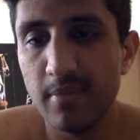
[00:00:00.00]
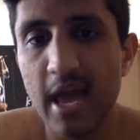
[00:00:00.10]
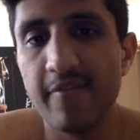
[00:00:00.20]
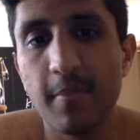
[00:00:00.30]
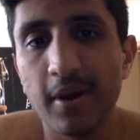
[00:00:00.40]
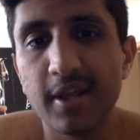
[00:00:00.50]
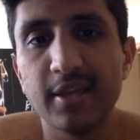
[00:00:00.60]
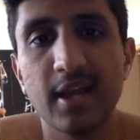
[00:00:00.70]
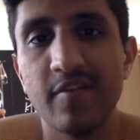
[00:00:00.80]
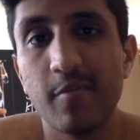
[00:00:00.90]

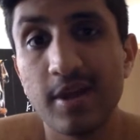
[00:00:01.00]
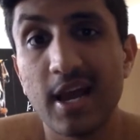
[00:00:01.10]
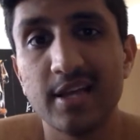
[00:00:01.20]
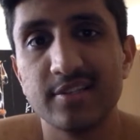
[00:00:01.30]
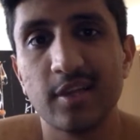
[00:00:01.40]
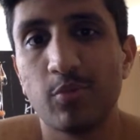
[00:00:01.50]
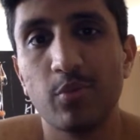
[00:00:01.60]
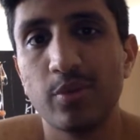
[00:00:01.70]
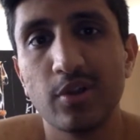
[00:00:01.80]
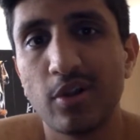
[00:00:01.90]
Everybody has like
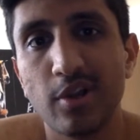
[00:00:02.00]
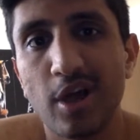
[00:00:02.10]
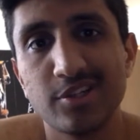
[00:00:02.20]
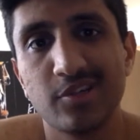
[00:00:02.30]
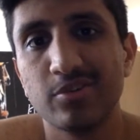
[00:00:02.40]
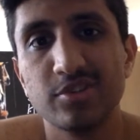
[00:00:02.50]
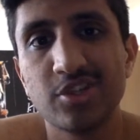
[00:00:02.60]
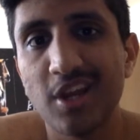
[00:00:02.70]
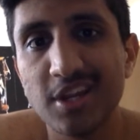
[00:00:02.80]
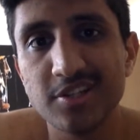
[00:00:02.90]
rheumatological
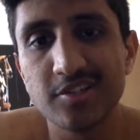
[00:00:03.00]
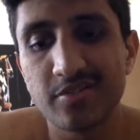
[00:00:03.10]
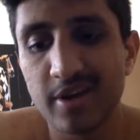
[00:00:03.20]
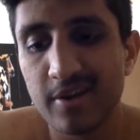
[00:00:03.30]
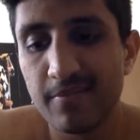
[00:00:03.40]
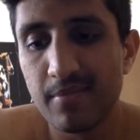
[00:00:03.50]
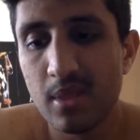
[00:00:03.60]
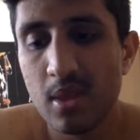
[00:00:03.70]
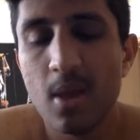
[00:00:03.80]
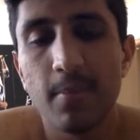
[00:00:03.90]
changes, right?
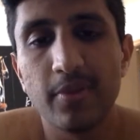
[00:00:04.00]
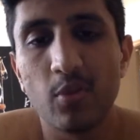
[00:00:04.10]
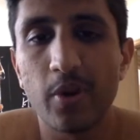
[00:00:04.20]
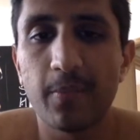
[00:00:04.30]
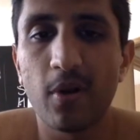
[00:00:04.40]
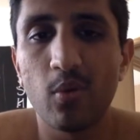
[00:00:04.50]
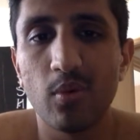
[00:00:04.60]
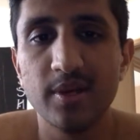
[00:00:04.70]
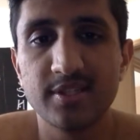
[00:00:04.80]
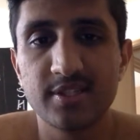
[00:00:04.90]
But the weird part
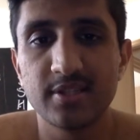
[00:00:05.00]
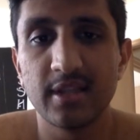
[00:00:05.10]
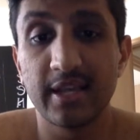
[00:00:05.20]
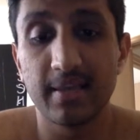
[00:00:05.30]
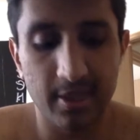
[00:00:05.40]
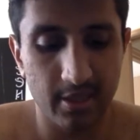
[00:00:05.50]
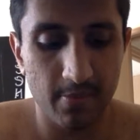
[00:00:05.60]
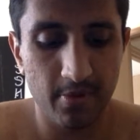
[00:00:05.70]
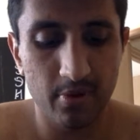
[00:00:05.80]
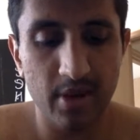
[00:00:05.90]
was like in my
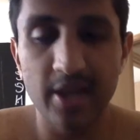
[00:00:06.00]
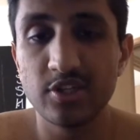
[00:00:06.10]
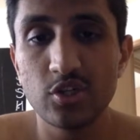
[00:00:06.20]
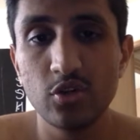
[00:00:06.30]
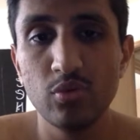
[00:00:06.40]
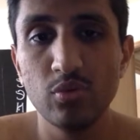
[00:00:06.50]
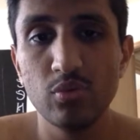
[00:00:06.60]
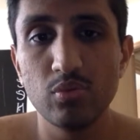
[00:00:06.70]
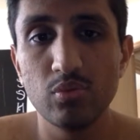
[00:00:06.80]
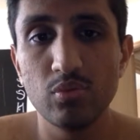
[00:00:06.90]
lumbar, I had 2
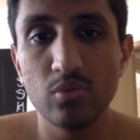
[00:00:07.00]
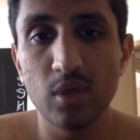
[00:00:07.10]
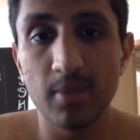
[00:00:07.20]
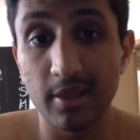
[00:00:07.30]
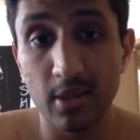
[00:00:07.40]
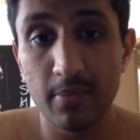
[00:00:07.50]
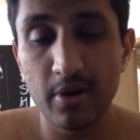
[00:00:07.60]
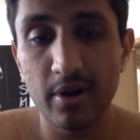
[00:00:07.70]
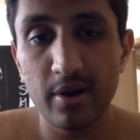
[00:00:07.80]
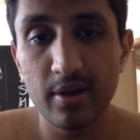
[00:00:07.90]
in my lumbar
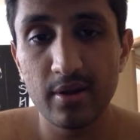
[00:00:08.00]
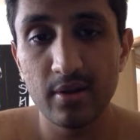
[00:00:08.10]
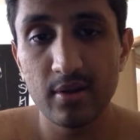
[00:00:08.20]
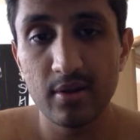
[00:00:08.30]
area.